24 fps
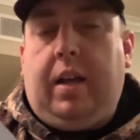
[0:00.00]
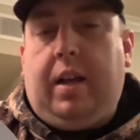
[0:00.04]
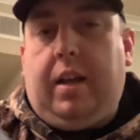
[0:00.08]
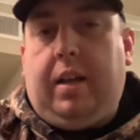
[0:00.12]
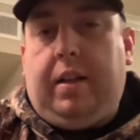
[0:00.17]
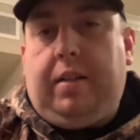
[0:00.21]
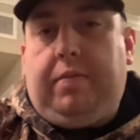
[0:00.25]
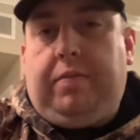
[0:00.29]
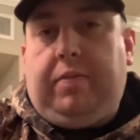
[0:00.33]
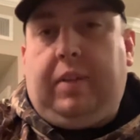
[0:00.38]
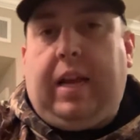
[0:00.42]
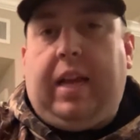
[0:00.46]

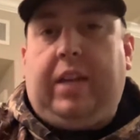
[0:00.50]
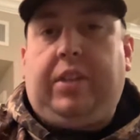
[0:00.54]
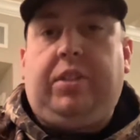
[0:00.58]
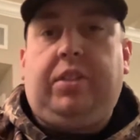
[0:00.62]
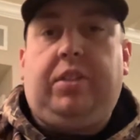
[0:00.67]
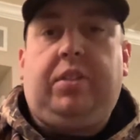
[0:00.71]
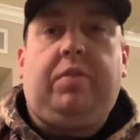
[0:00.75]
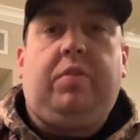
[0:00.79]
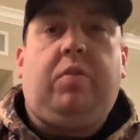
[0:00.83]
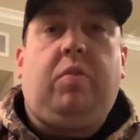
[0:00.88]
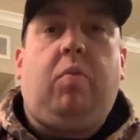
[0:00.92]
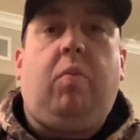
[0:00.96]
Flashes
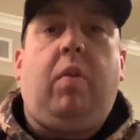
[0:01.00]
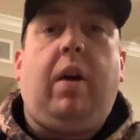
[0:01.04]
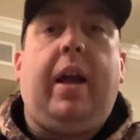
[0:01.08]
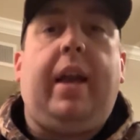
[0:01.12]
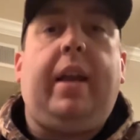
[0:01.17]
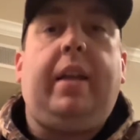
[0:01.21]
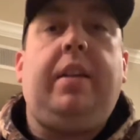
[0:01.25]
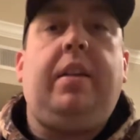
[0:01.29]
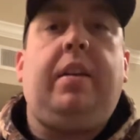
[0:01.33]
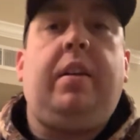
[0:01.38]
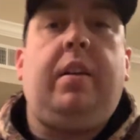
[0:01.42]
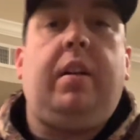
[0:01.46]
of the
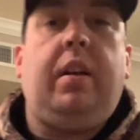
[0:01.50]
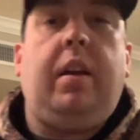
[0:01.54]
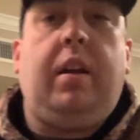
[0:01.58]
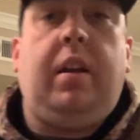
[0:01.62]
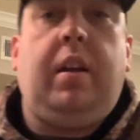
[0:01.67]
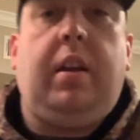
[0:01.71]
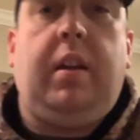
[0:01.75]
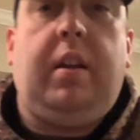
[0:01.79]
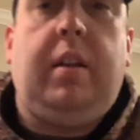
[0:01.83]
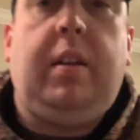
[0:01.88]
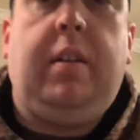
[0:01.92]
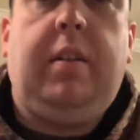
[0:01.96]
white
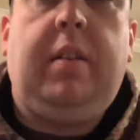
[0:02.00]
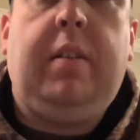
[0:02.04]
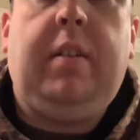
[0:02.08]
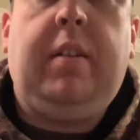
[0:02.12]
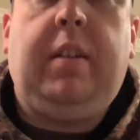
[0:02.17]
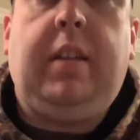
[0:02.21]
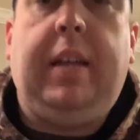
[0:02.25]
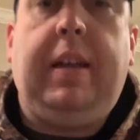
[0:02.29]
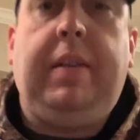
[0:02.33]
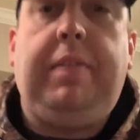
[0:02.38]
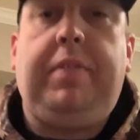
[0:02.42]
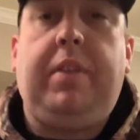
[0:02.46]

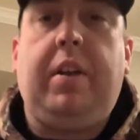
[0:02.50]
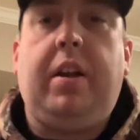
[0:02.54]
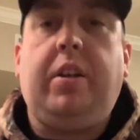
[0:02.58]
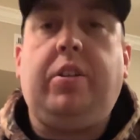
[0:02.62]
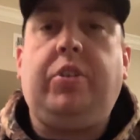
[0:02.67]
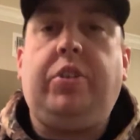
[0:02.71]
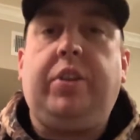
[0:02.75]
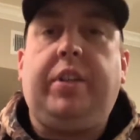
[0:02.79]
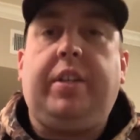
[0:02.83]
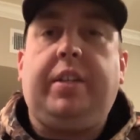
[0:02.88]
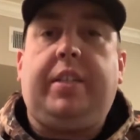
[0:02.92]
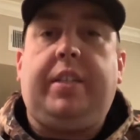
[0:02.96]
leaf there, as
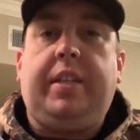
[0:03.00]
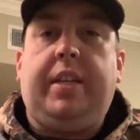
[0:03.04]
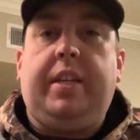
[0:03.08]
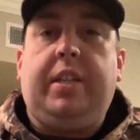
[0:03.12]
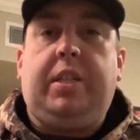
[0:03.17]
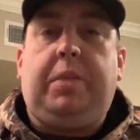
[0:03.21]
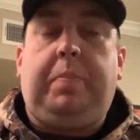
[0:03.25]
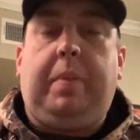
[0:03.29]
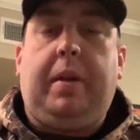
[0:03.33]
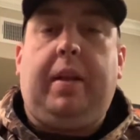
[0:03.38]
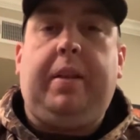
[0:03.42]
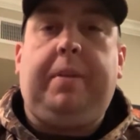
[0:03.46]
you can see it
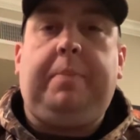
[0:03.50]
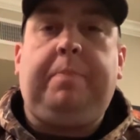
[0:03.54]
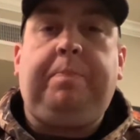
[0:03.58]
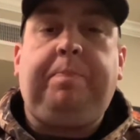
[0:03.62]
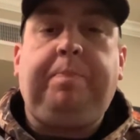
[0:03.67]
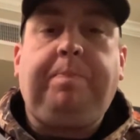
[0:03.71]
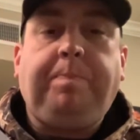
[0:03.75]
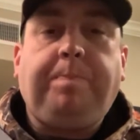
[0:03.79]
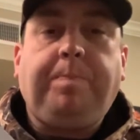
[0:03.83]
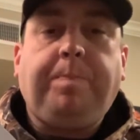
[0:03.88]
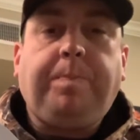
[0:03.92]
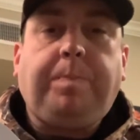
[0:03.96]
spinning.
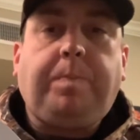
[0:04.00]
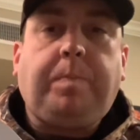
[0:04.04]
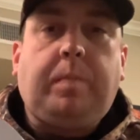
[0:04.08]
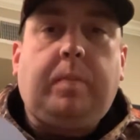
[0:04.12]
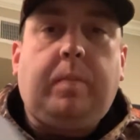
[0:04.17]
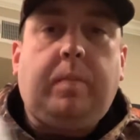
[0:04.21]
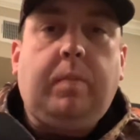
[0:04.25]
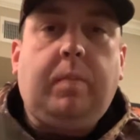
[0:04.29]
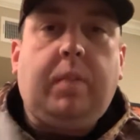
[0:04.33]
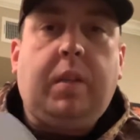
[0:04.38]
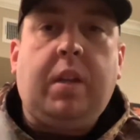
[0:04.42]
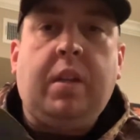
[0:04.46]

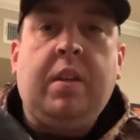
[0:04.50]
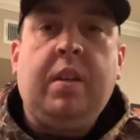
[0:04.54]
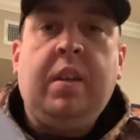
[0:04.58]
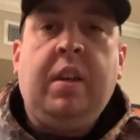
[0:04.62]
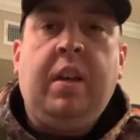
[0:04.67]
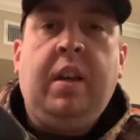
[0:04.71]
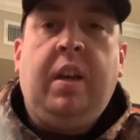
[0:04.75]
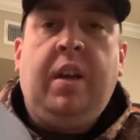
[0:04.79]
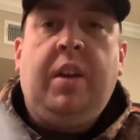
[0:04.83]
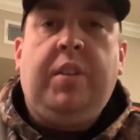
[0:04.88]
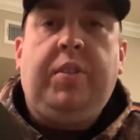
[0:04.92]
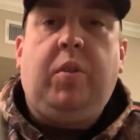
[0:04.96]

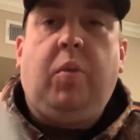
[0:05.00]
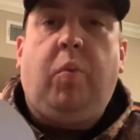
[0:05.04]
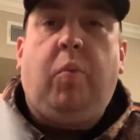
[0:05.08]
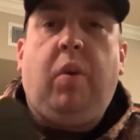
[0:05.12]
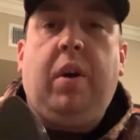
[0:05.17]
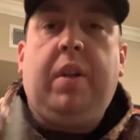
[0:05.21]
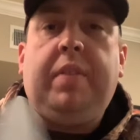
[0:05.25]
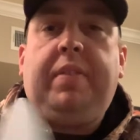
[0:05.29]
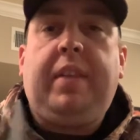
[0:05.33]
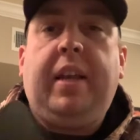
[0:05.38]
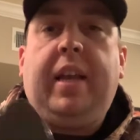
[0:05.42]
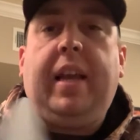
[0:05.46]
The
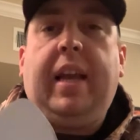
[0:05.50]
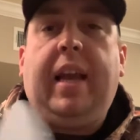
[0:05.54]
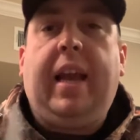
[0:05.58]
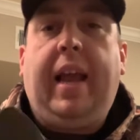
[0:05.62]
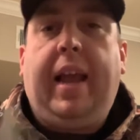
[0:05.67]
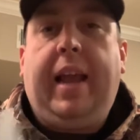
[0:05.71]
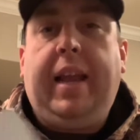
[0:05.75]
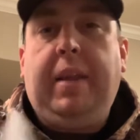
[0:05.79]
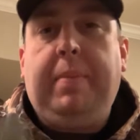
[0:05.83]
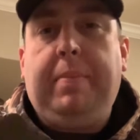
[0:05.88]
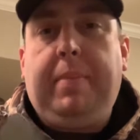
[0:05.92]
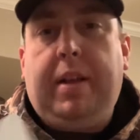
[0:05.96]
one thing I
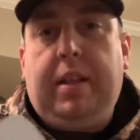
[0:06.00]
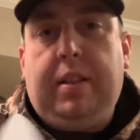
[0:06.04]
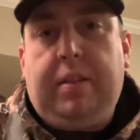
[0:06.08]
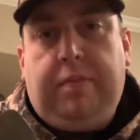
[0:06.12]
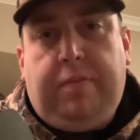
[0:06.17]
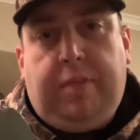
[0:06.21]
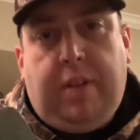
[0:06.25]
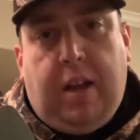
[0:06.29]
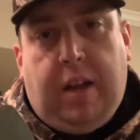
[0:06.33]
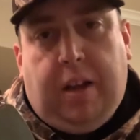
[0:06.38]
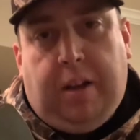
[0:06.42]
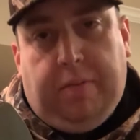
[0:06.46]
hate about the
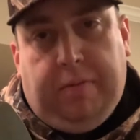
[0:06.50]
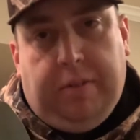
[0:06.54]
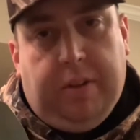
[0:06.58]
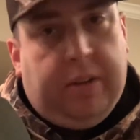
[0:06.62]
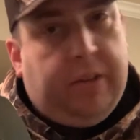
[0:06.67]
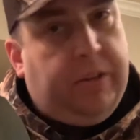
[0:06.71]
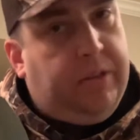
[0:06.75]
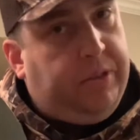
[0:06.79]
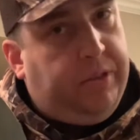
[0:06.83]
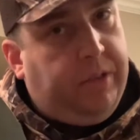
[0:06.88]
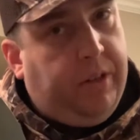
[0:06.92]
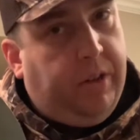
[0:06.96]

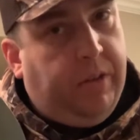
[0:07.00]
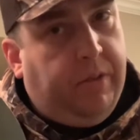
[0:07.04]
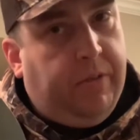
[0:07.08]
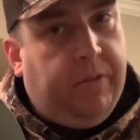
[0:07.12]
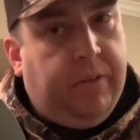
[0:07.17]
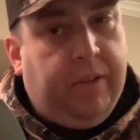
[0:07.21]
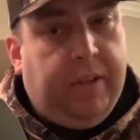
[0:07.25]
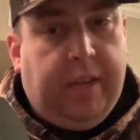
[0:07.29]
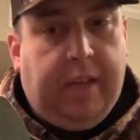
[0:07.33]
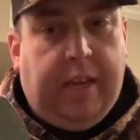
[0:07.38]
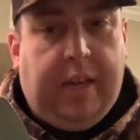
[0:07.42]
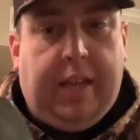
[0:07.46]
Flock-A-Flickers, though,
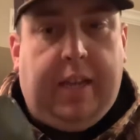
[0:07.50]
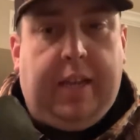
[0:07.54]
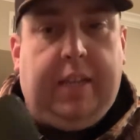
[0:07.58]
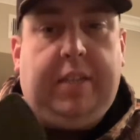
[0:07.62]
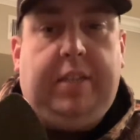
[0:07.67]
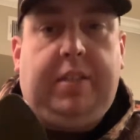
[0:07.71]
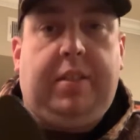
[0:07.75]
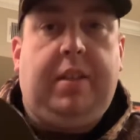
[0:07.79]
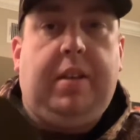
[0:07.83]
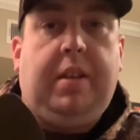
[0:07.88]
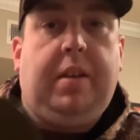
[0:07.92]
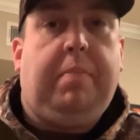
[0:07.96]

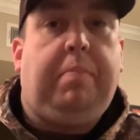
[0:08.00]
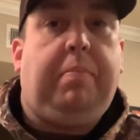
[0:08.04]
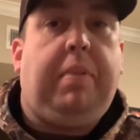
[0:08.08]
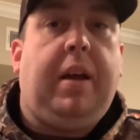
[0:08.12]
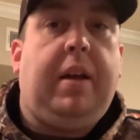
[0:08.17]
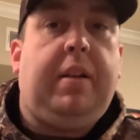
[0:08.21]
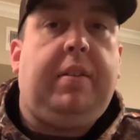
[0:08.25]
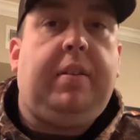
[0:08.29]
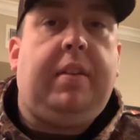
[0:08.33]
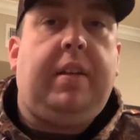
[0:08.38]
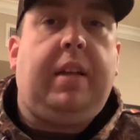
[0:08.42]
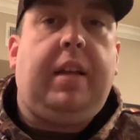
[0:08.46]
is the
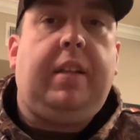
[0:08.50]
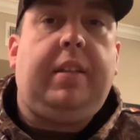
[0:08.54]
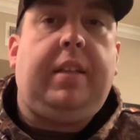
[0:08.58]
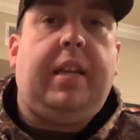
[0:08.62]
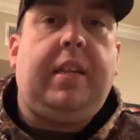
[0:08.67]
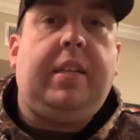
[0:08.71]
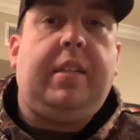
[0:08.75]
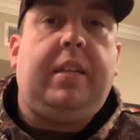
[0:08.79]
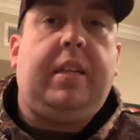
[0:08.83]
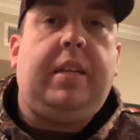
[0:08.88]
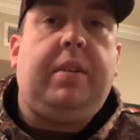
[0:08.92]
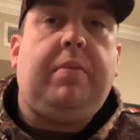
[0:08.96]
button that they
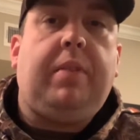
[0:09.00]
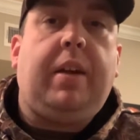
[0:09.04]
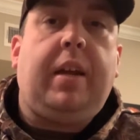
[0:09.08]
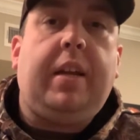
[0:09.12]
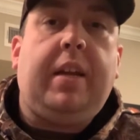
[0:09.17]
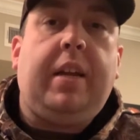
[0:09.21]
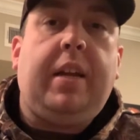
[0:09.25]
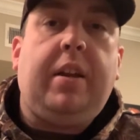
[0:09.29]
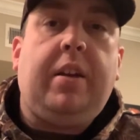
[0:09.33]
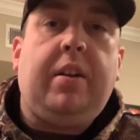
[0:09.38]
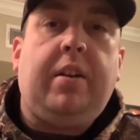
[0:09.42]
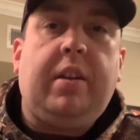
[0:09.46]
see right
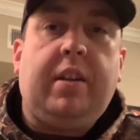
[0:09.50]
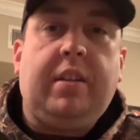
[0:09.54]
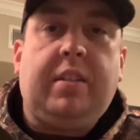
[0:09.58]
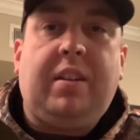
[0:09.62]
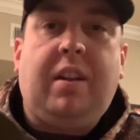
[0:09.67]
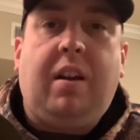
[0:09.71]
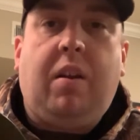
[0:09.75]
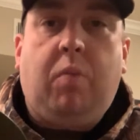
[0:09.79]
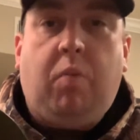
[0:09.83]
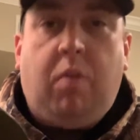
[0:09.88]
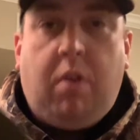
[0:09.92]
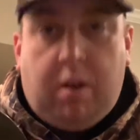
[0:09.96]
here is
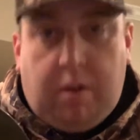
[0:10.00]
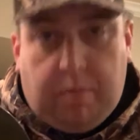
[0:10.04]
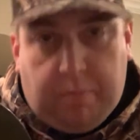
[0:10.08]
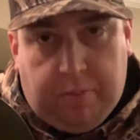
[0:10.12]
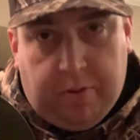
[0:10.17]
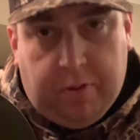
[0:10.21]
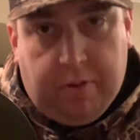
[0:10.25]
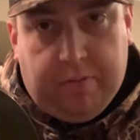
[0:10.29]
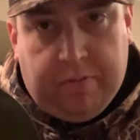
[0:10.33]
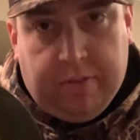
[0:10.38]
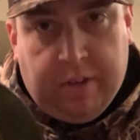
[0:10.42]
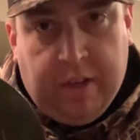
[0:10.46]
not
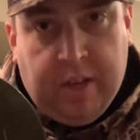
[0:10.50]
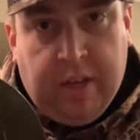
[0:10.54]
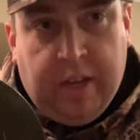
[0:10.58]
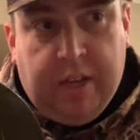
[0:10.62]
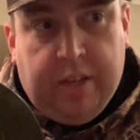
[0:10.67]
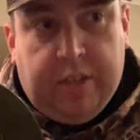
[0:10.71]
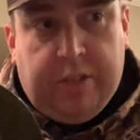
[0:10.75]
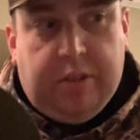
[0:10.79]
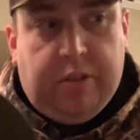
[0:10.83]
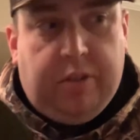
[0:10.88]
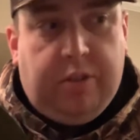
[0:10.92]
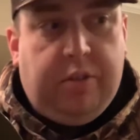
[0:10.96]
waterproof.
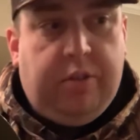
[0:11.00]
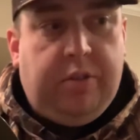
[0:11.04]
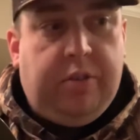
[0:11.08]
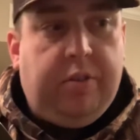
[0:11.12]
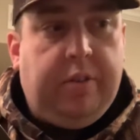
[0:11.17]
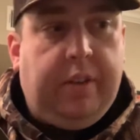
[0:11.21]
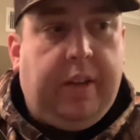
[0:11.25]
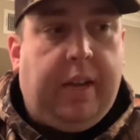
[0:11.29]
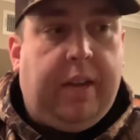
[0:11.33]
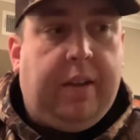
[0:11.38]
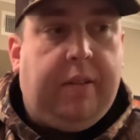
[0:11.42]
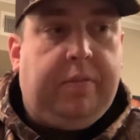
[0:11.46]
So you do
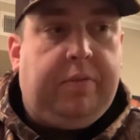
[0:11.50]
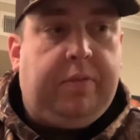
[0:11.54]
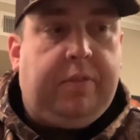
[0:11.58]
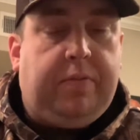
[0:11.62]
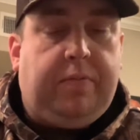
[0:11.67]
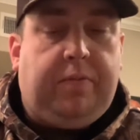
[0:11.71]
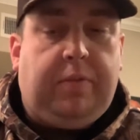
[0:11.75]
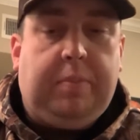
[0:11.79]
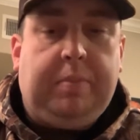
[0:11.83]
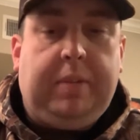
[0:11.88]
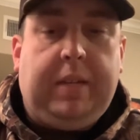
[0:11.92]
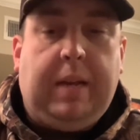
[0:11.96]
have,
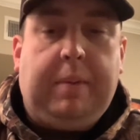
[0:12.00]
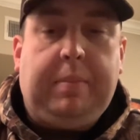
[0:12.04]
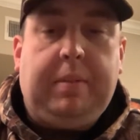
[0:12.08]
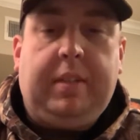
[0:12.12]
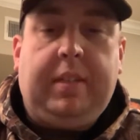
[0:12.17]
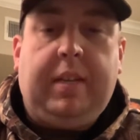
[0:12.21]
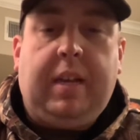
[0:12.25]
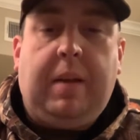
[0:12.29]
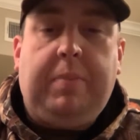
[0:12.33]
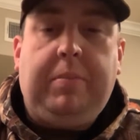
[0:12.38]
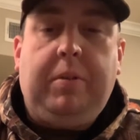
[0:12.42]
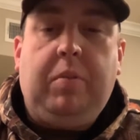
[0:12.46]
from time to
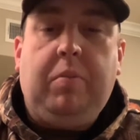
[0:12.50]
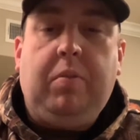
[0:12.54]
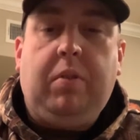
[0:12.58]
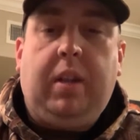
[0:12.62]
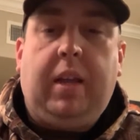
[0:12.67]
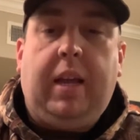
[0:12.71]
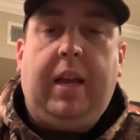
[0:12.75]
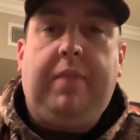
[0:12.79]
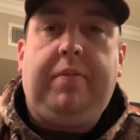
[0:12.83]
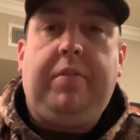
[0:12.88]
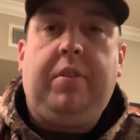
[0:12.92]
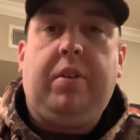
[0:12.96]
time, you will
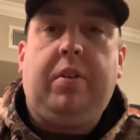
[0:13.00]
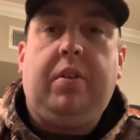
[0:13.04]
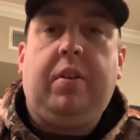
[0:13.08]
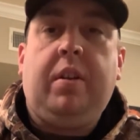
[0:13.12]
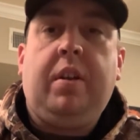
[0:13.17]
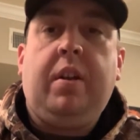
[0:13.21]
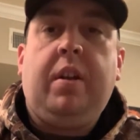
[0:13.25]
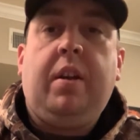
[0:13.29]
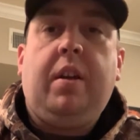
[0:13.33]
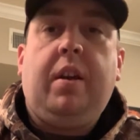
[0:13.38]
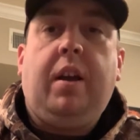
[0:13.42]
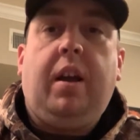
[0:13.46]
have your
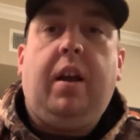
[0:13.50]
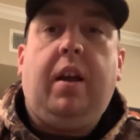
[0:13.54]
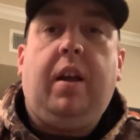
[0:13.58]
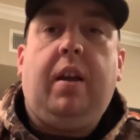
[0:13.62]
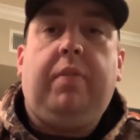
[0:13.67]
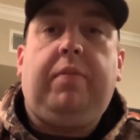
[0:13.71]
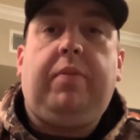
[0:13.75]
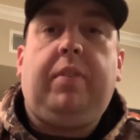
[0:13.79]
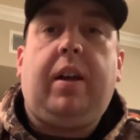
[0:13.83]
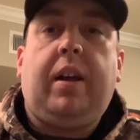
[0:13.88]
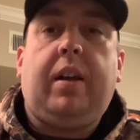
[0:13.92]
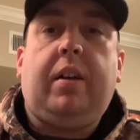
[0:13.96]

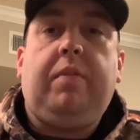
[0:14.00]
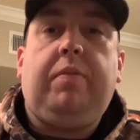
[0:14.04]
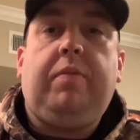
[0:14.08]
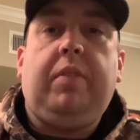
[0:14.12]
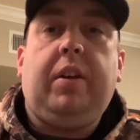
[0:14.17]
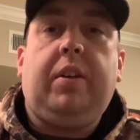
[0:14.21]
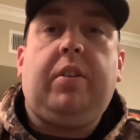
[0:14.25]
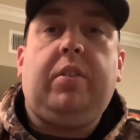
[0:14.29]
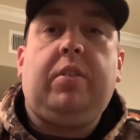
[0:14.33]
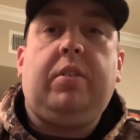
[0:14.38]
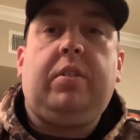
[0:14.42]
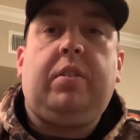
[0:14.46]

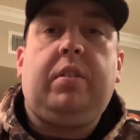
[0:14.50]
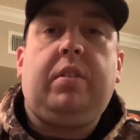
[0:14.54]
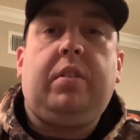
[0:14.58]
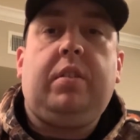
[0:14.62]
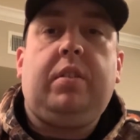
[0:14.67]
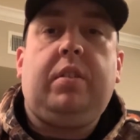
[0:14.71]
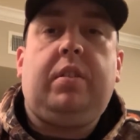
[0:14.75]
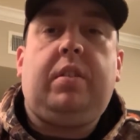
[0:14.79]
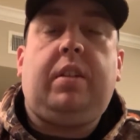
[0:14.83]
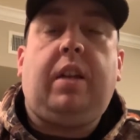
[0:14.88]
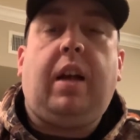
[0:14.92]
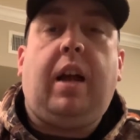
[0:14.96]
Flock-A-Flickers
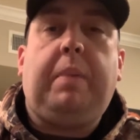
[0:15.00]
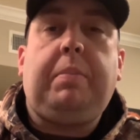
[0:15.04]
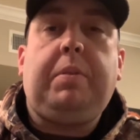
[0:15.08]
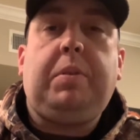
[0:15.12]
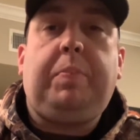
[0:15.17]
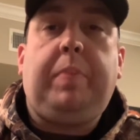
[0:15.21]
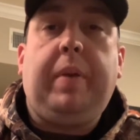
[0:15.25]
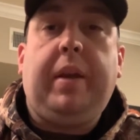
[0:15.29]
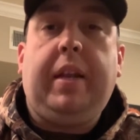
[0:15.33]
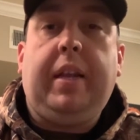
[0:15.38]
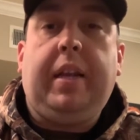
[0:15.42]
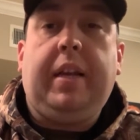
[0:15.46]
stop spinning